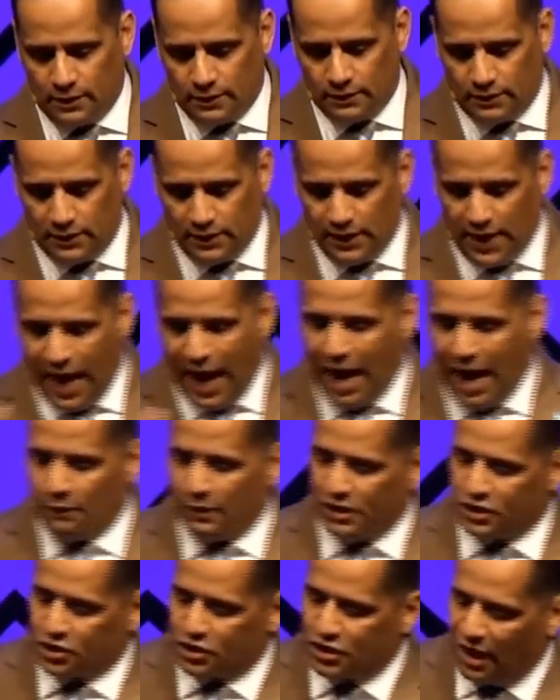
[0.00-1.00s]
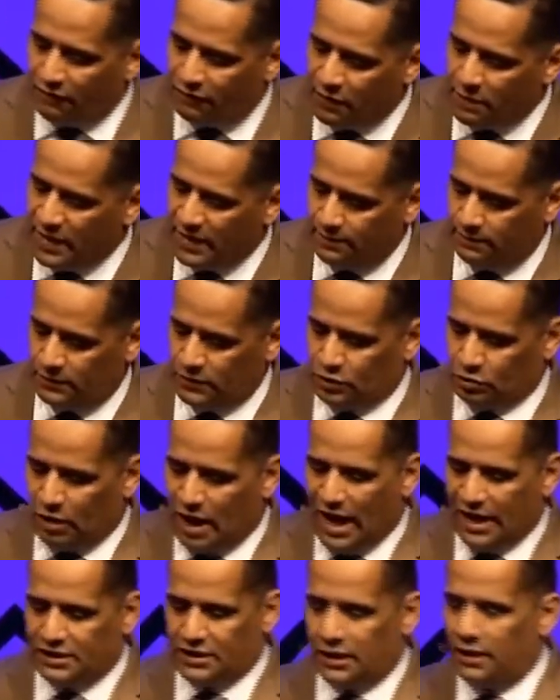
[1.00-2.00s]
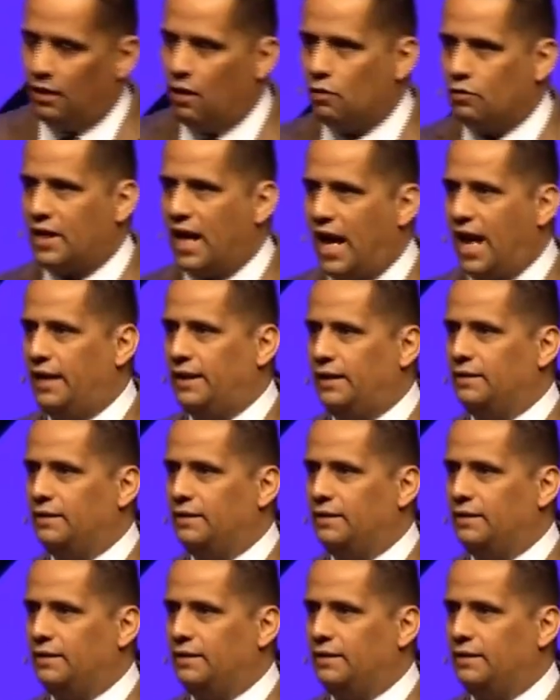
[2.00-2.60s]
The Irish government tried to locate